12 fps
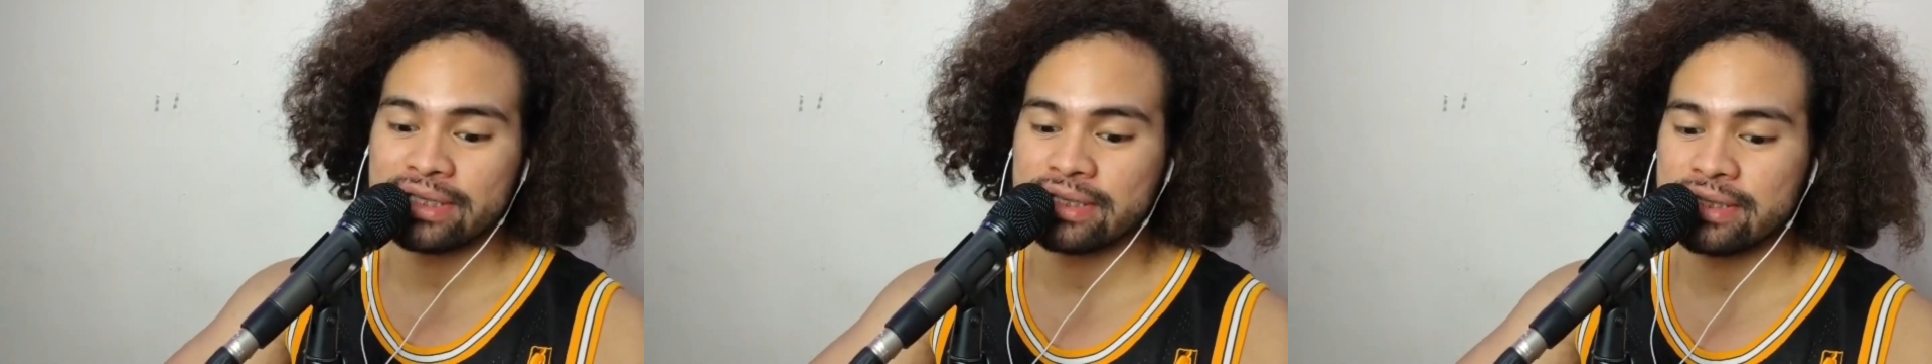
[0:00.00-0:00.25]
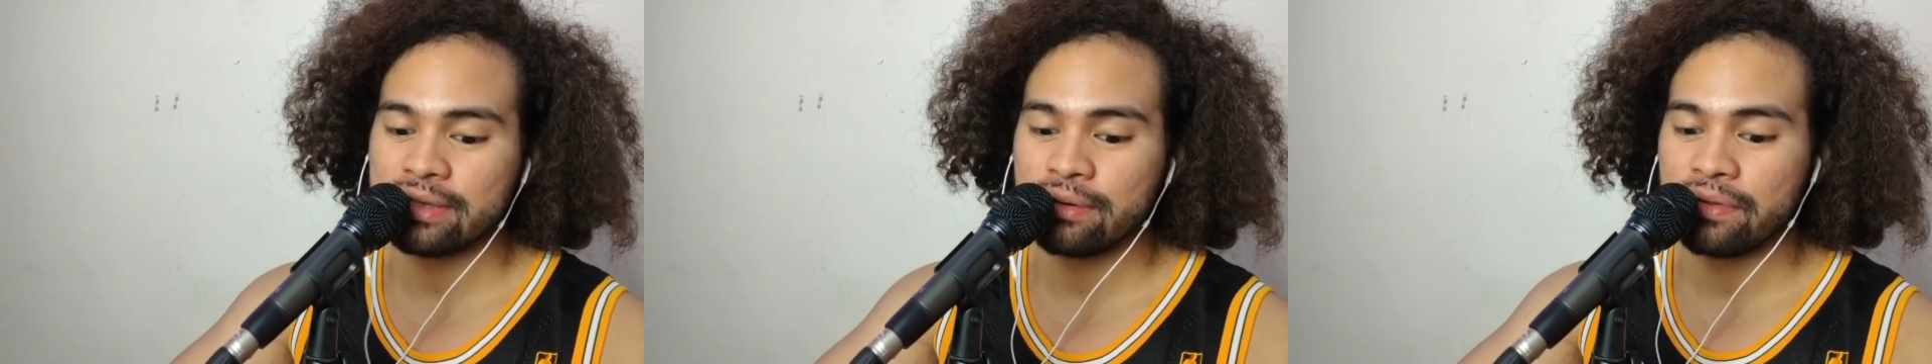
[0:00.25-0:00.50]

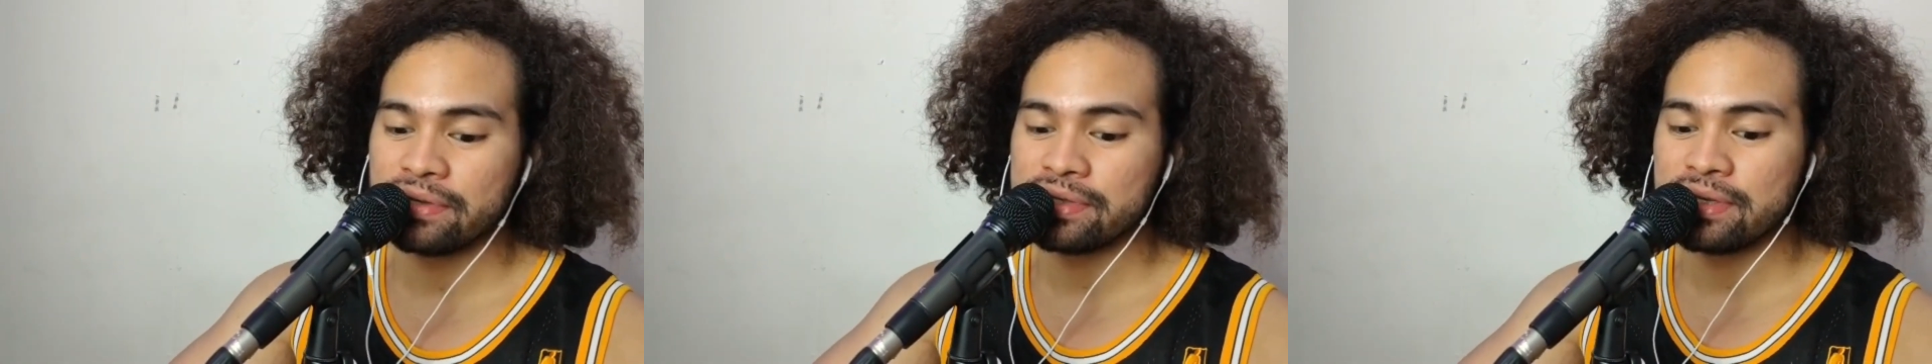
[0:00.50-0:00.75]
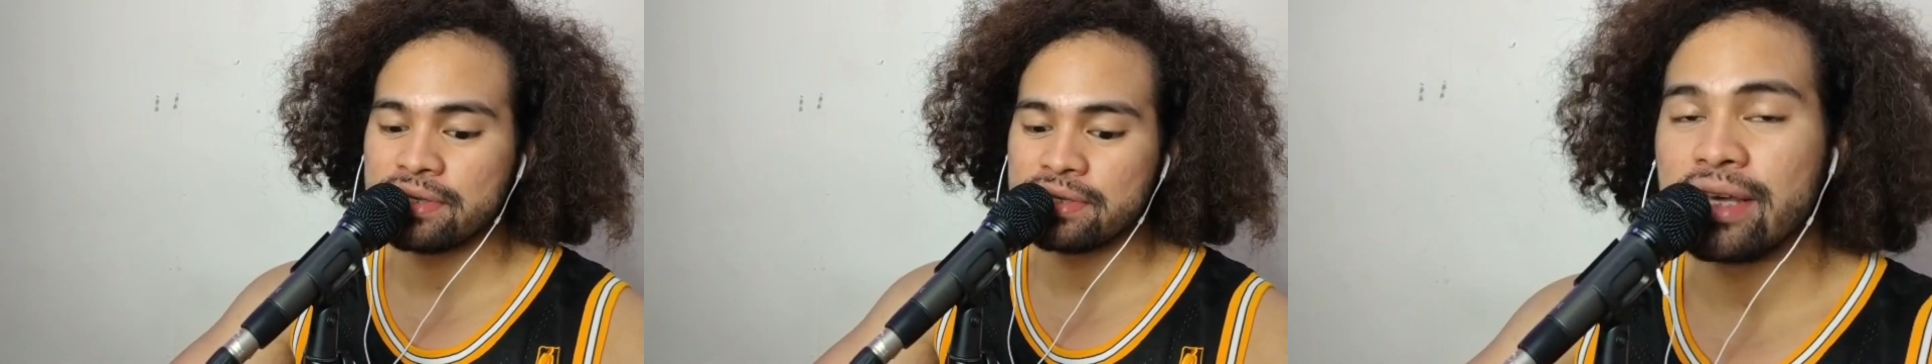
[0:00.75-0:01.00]
So this
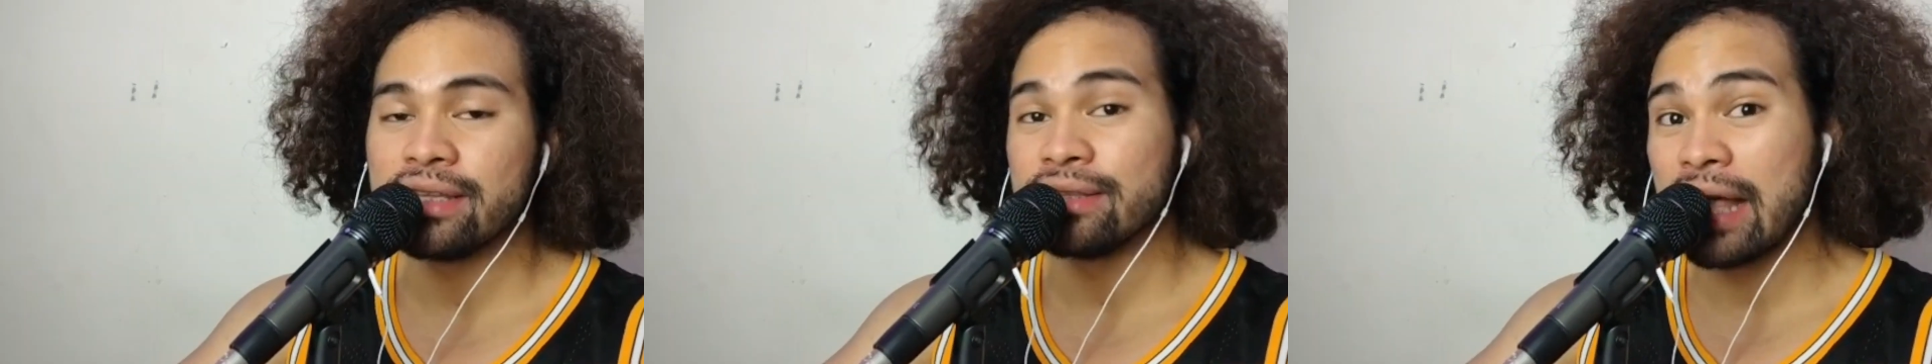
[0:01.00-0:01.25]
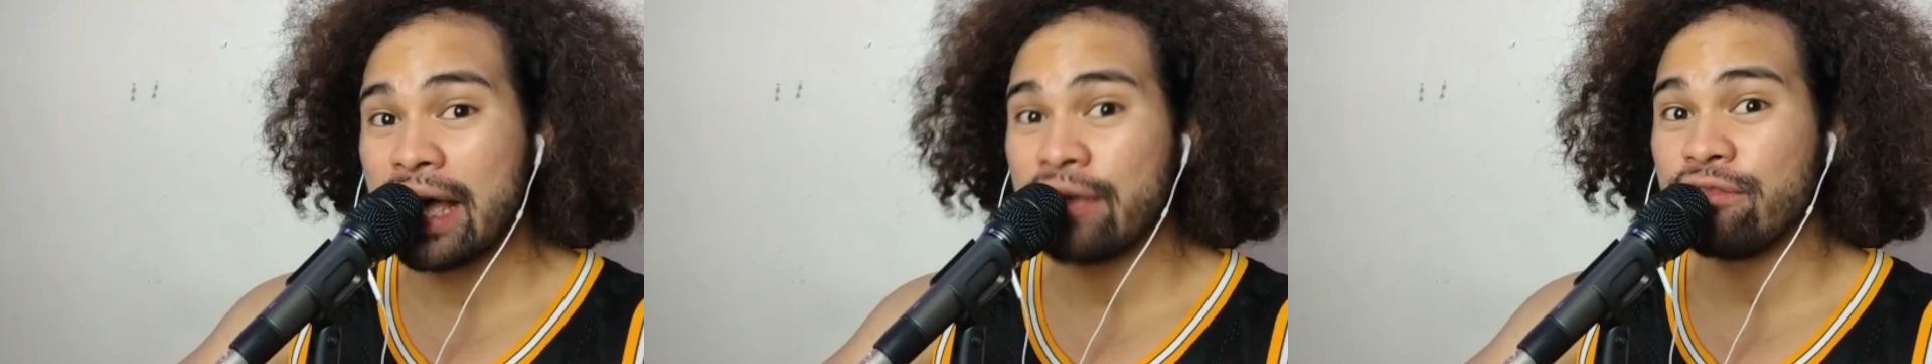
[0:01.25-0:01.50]
is
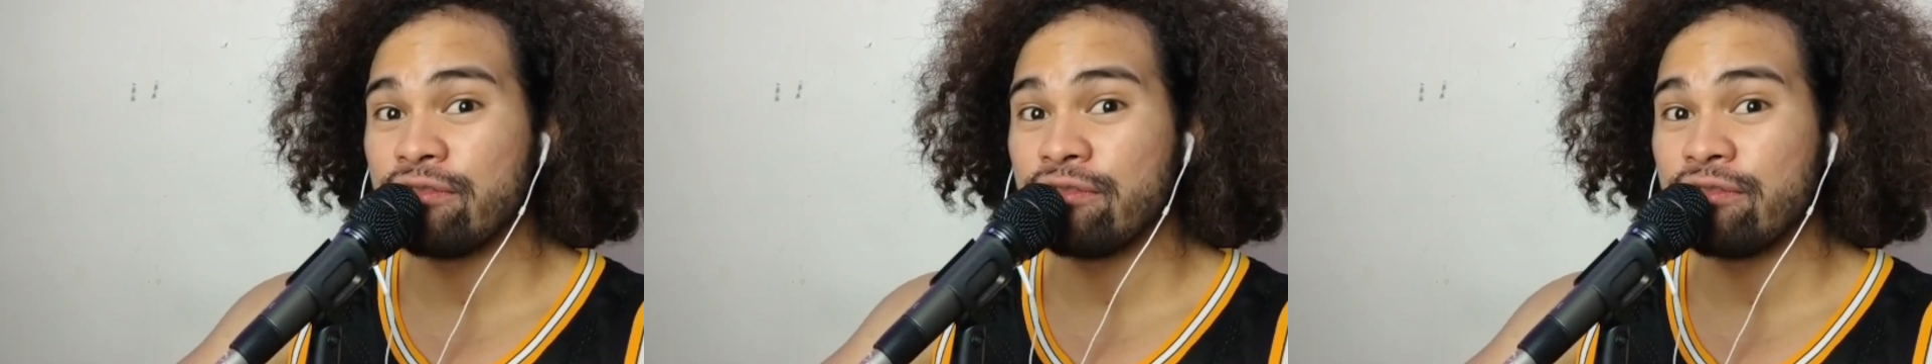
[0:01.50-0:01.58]
live